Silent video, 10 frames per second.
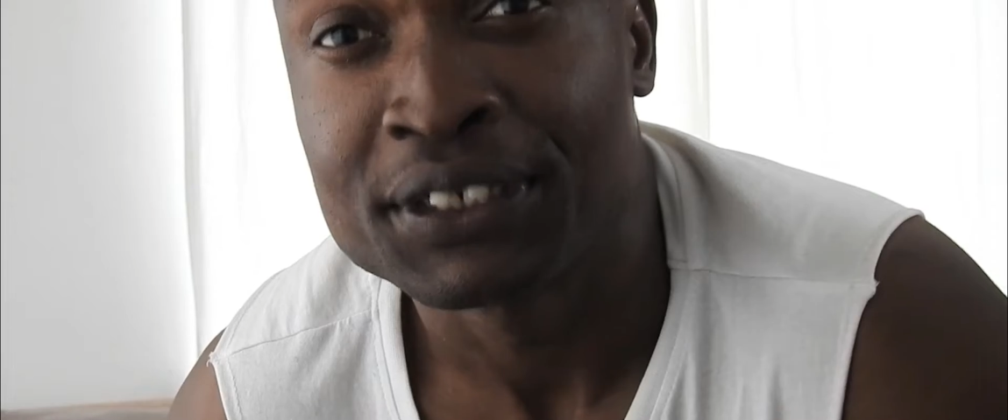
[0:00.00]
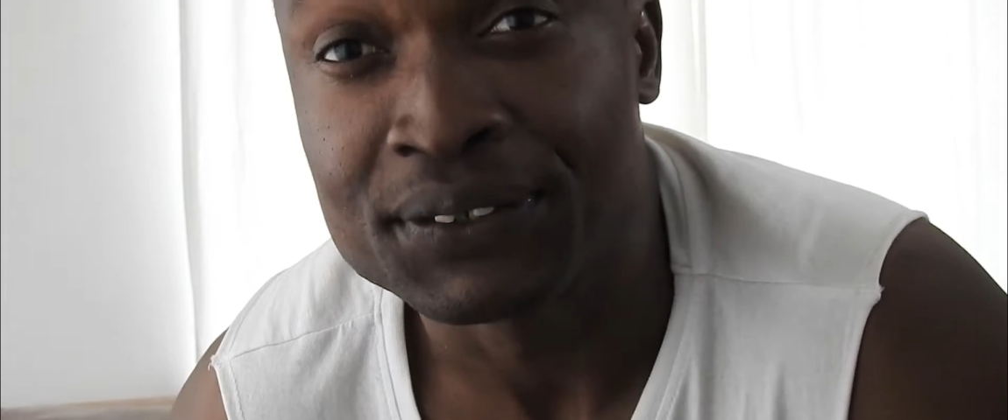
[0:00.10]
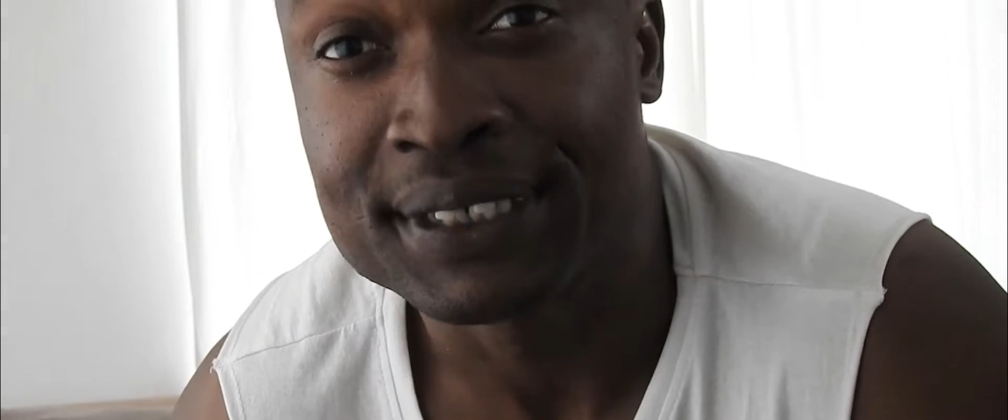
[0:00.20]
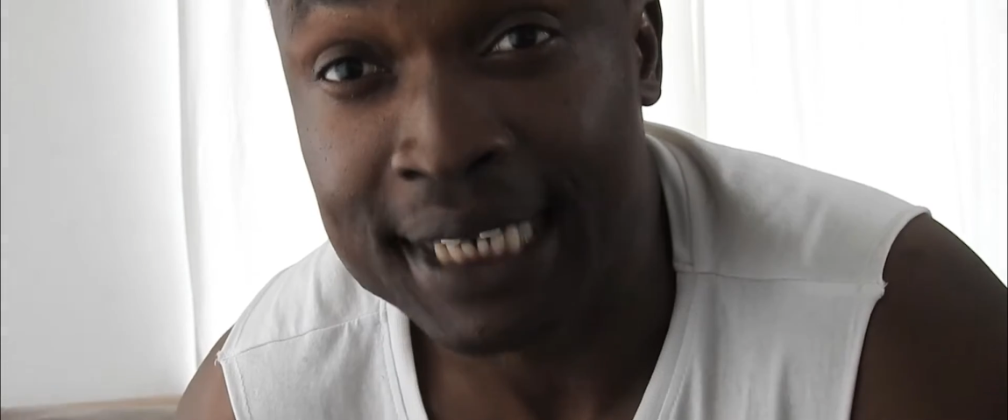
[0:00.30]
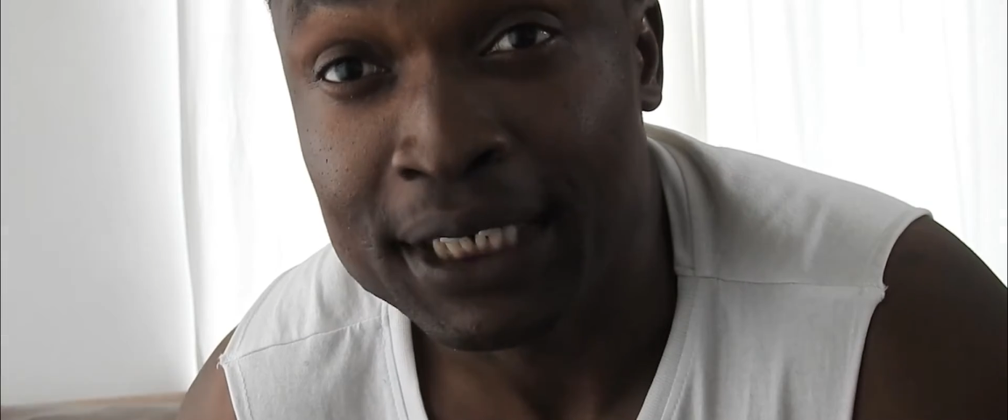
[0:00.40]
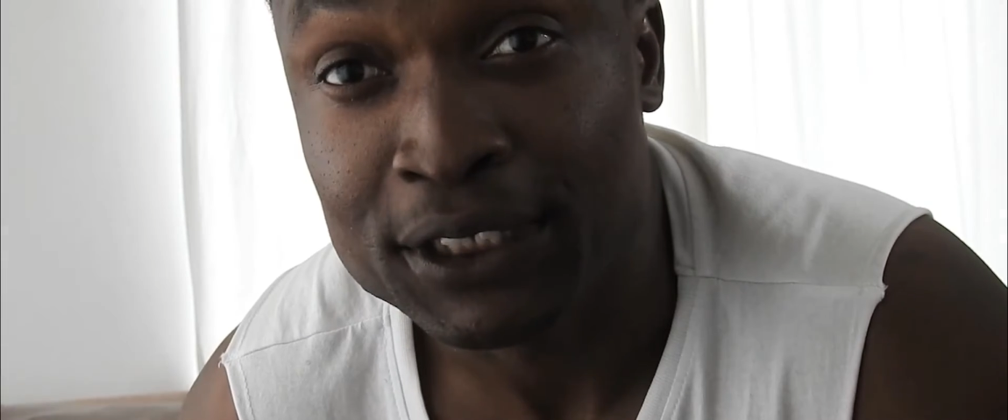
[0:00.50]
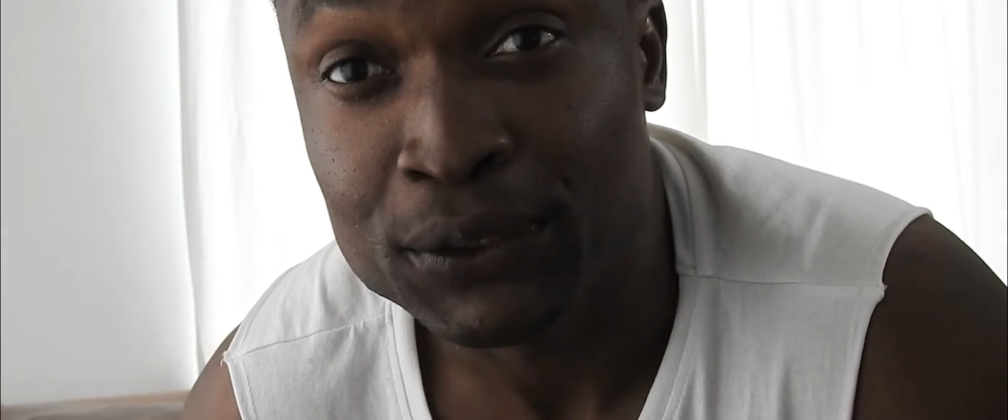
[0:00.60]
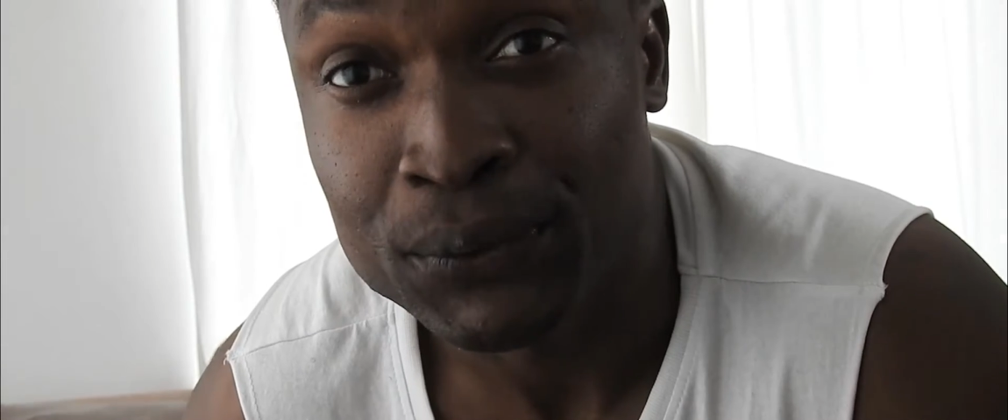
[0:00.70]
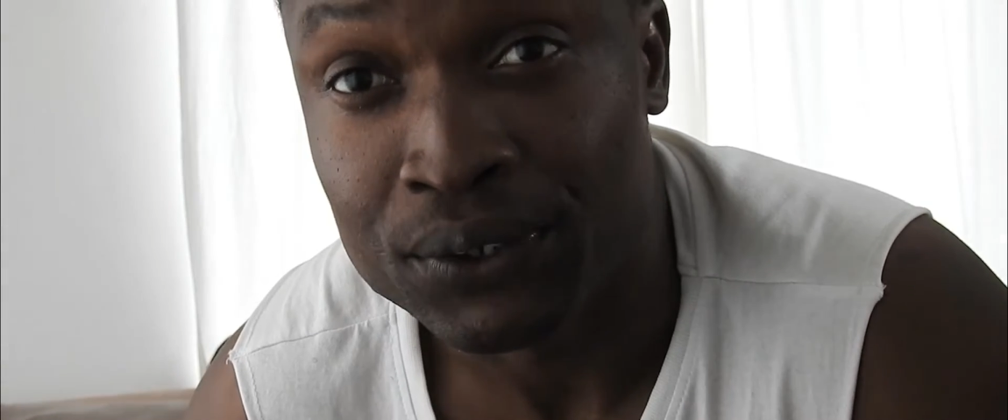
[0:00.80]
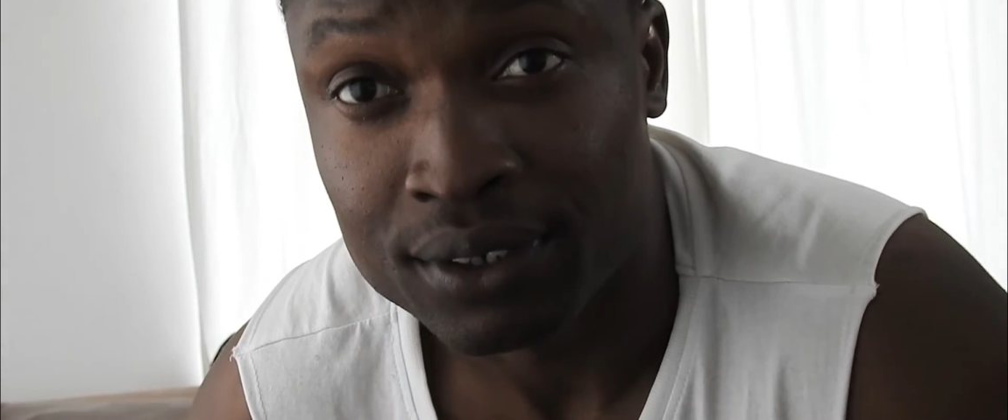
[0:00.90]
So stay
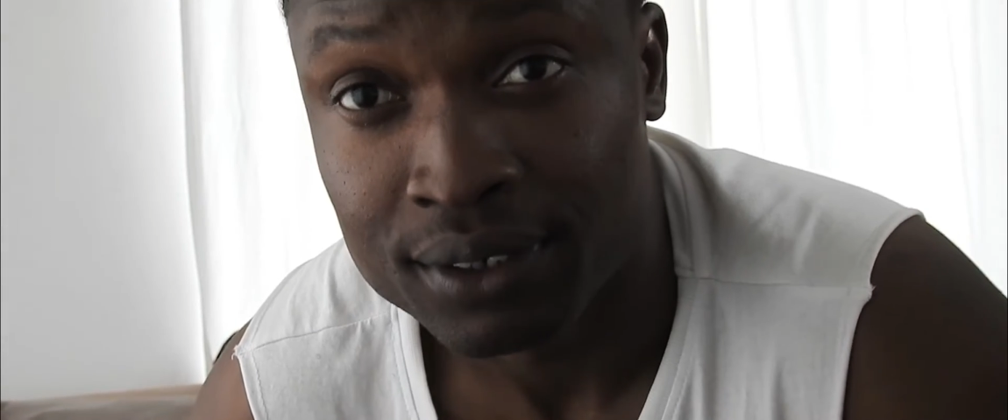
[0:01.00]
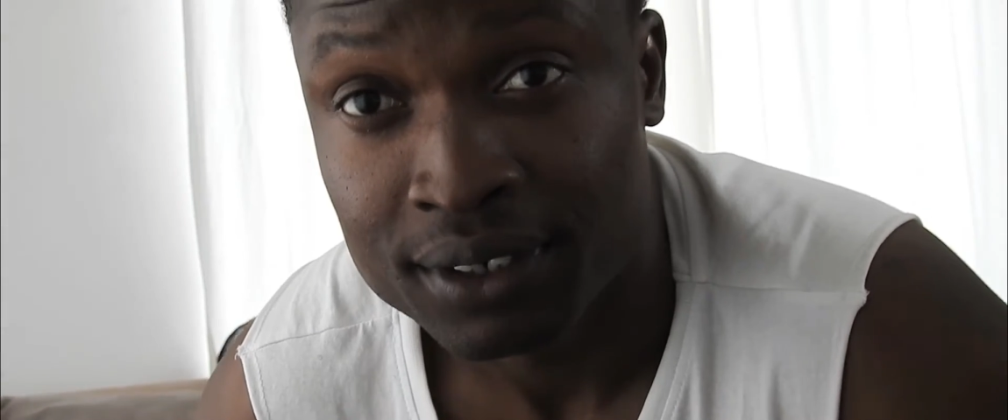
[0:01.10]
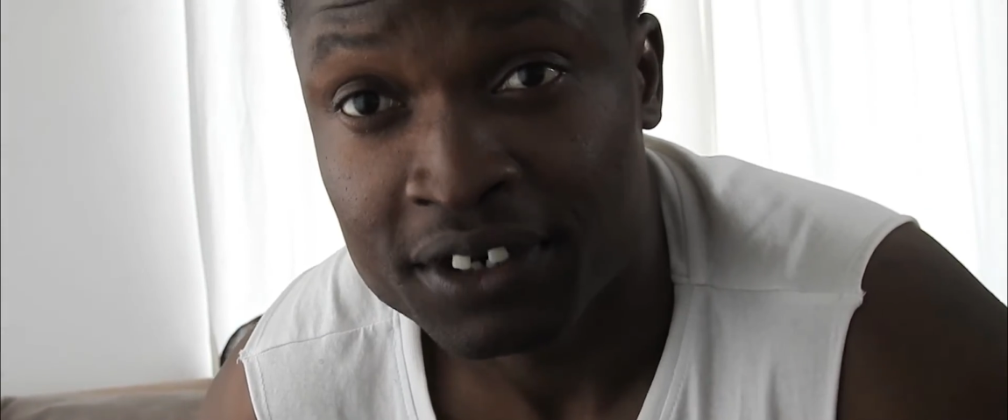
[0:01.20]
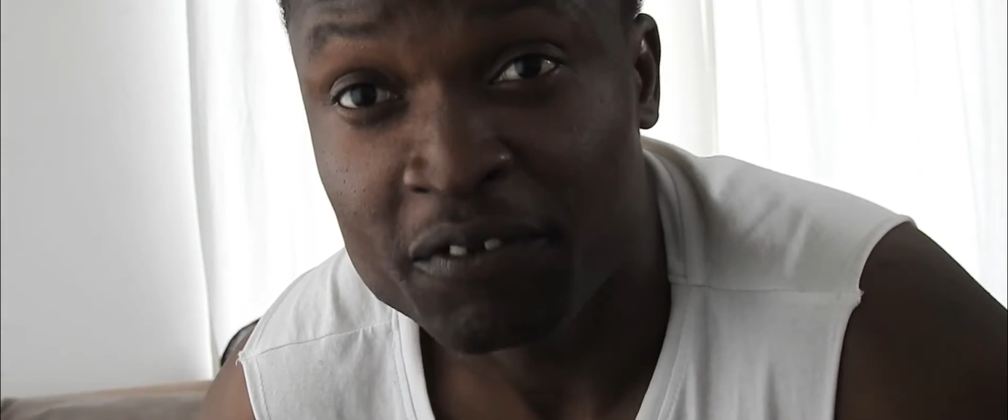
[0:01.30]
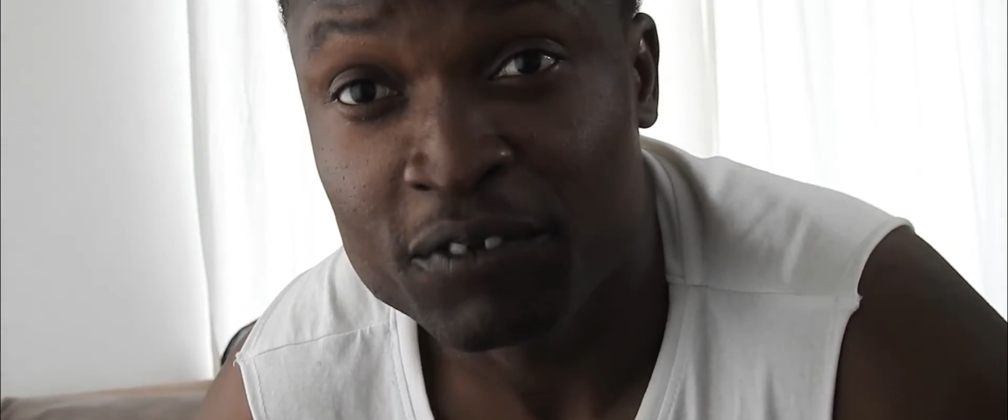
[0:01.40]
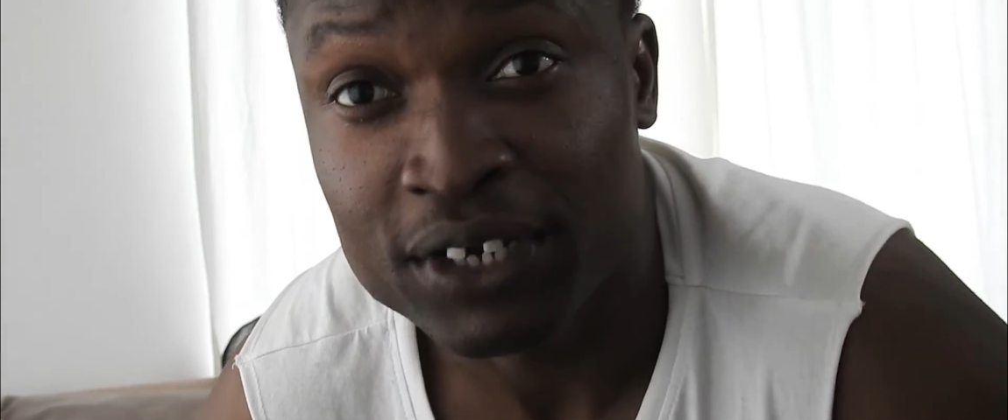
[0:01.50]
tuned, don't